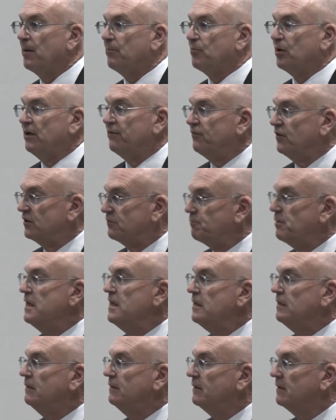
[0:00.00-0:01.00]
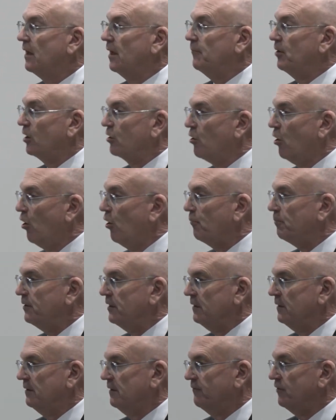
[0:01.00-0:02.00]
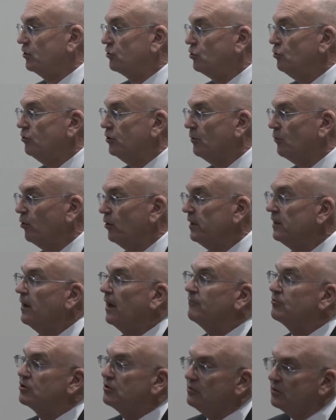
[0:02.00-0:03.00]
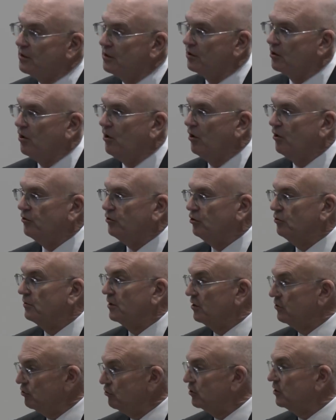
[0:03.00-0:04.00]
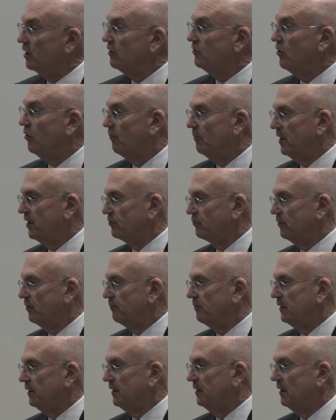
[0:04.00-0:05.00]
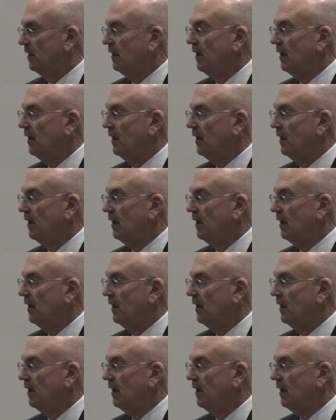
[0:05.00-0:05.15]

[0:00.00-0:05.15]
But if it's Pete, I'm gonna call Pete. If it's 2 in the morning, I'm still gonna call you because you said don't mess with Pete.